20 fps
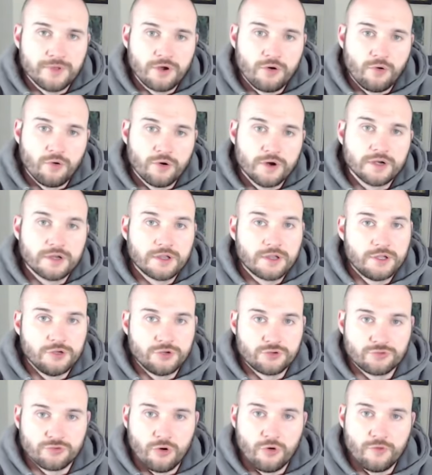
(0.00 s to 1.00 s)
court,
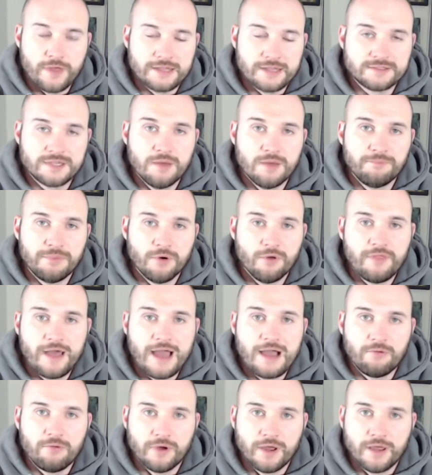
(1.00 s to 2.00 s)
control that tempo
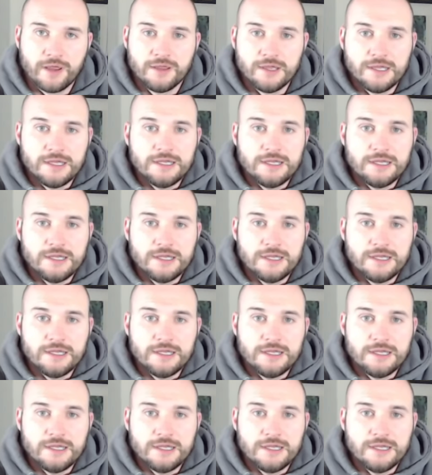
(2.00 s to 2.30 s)
that way.